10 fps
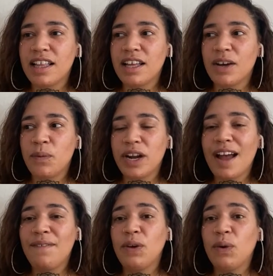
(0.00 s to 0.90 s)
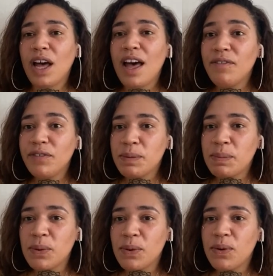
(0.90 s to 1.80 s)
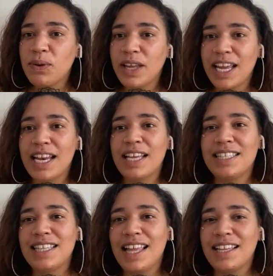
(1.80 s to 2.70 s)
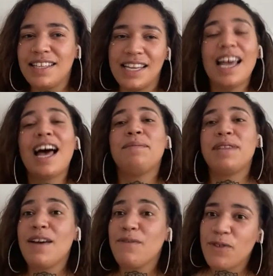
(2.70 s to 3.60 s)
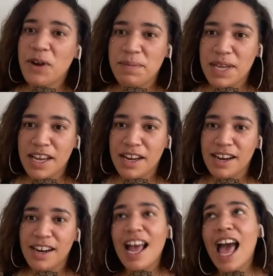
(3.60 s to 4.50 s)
where I feel comfortable. And I thought I'm not from here.